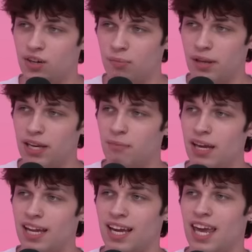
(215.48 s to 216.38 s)
You're repeating
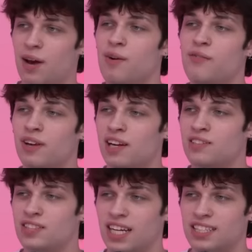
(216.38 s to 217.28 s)
me, and I can't wait for you
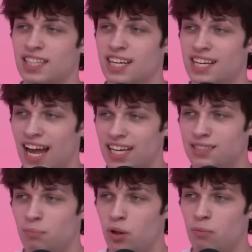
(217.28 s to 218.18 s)
to get to the
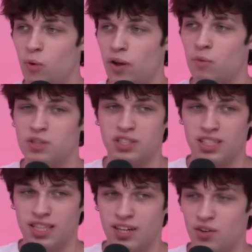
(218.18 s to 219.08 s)
next bullet point, which is
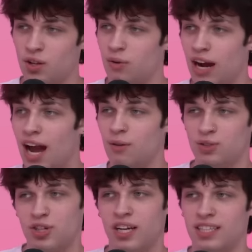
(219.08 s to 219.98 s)
literally what I
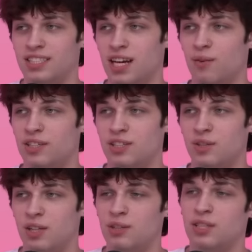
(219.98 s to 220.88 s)
was trying to segue
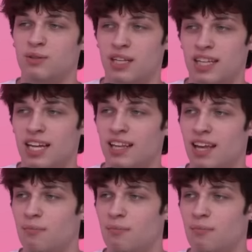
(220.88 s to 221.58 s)
to that you said was at the end of the